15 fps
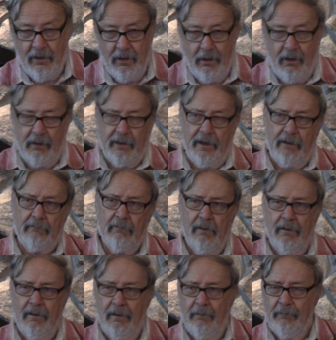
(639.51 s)
all that
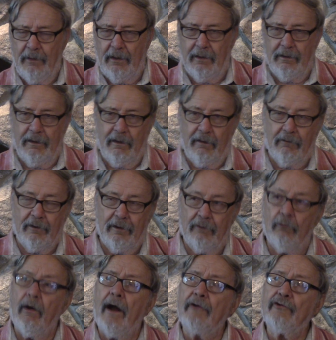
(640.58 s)
being there, or
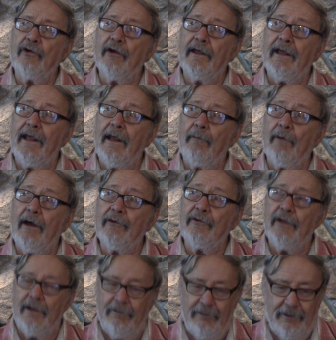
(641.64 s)
watching the game on
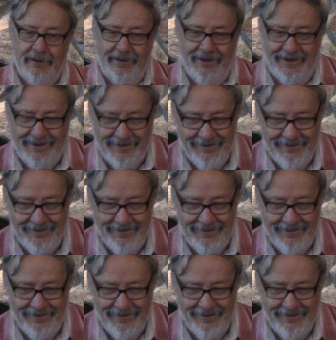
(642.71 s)
TV,